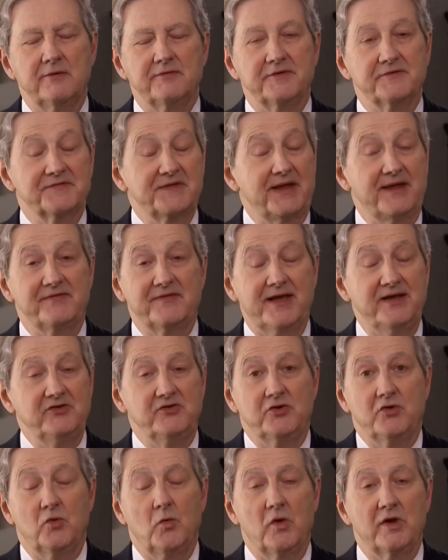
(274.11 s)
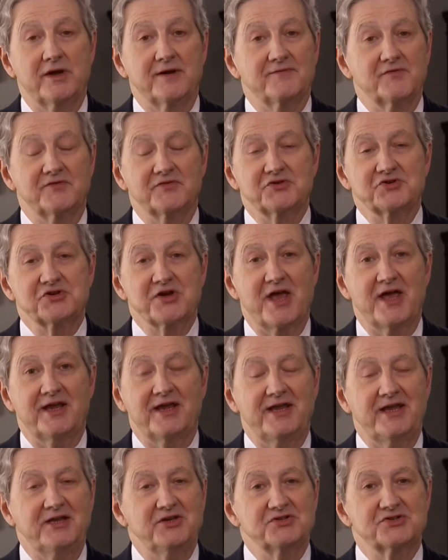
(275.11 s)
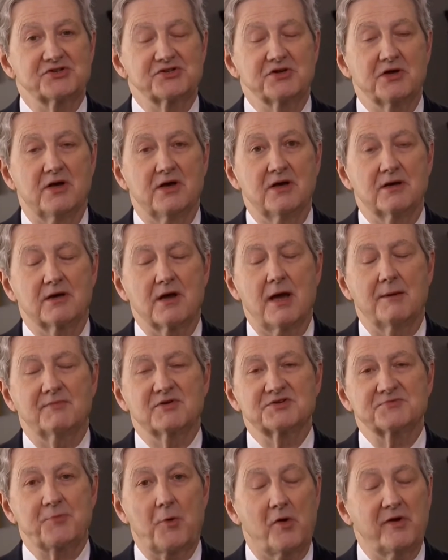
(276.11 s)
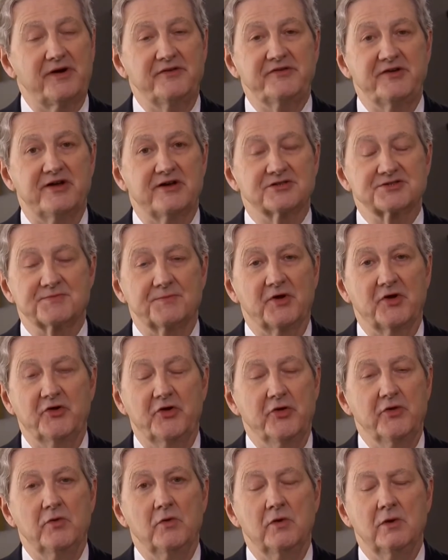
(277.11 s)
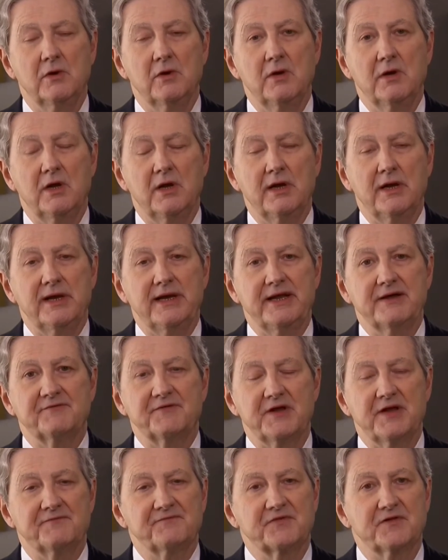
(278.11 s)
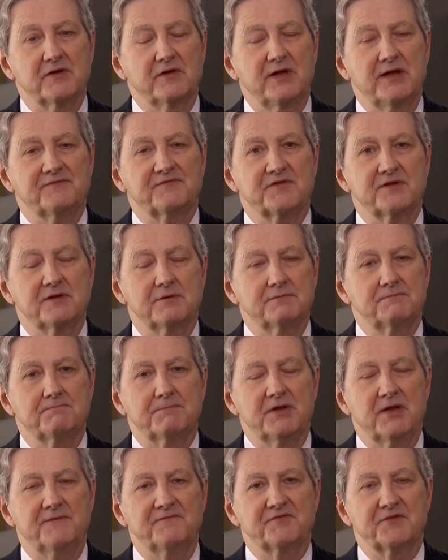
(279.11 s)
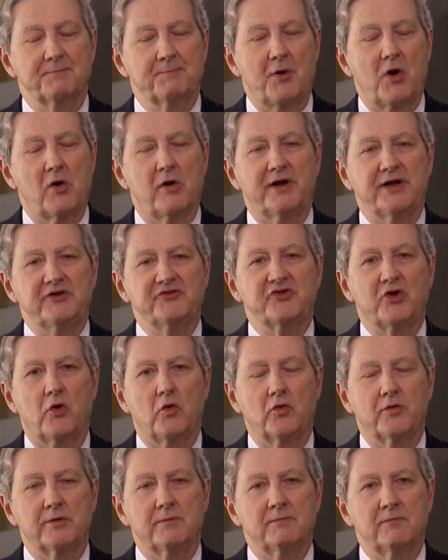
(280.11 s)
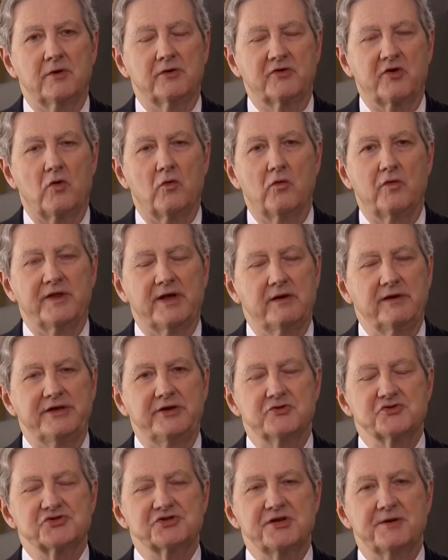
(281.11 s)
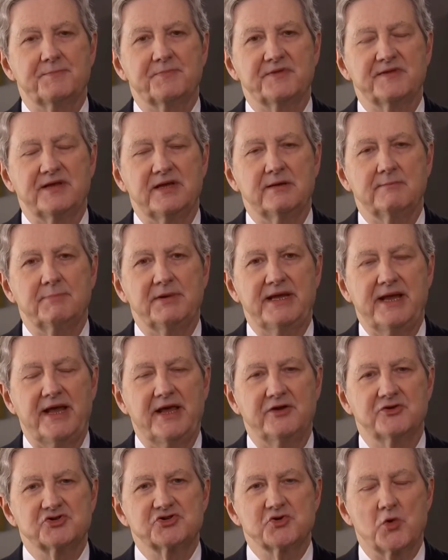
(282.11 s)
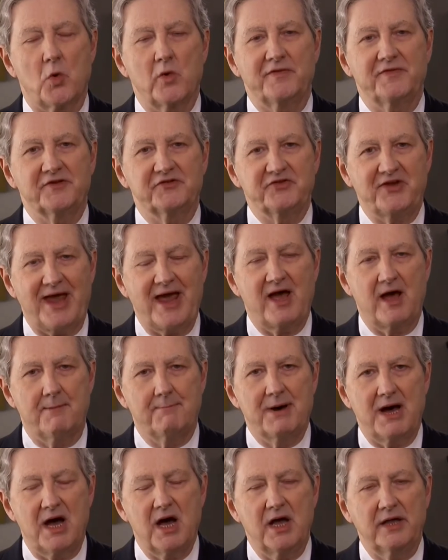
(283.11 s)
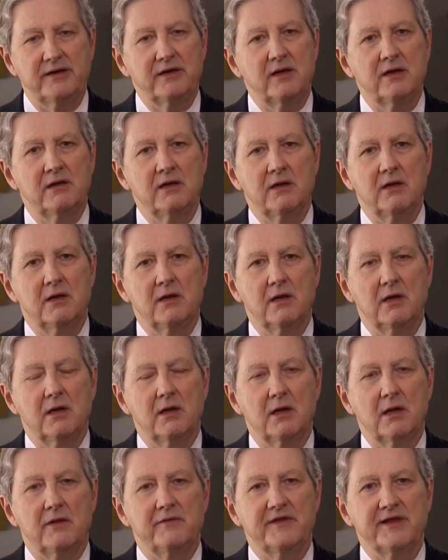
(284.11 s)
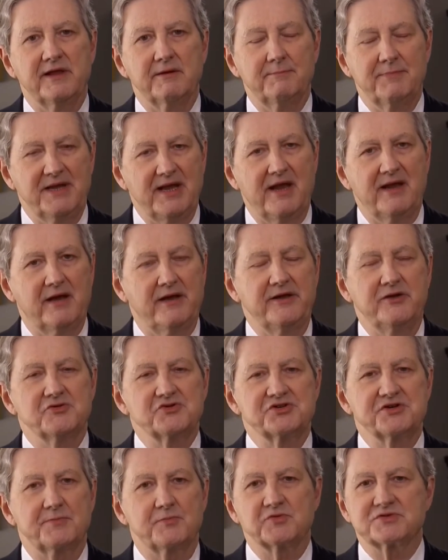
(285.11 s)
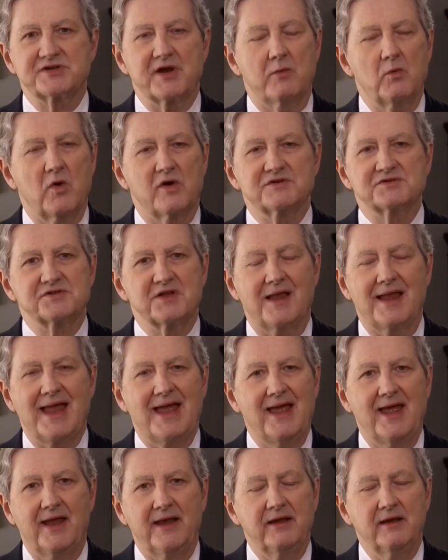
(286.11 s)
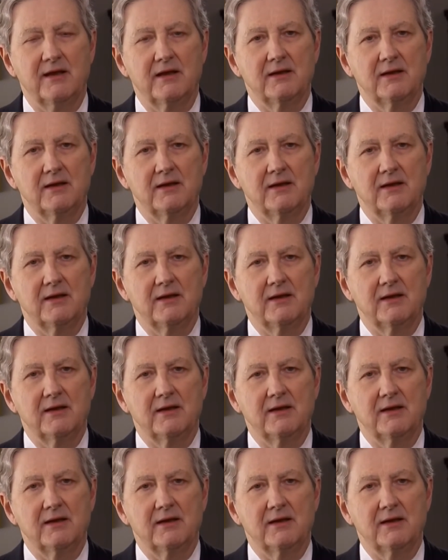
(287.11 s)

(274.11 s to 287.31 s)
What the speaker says: that they do whatever the Chinese Communist Party tells them to do. If the party told the leadership of the NBA to join the Taliban, the NBA leadership would say, "Where's the line?"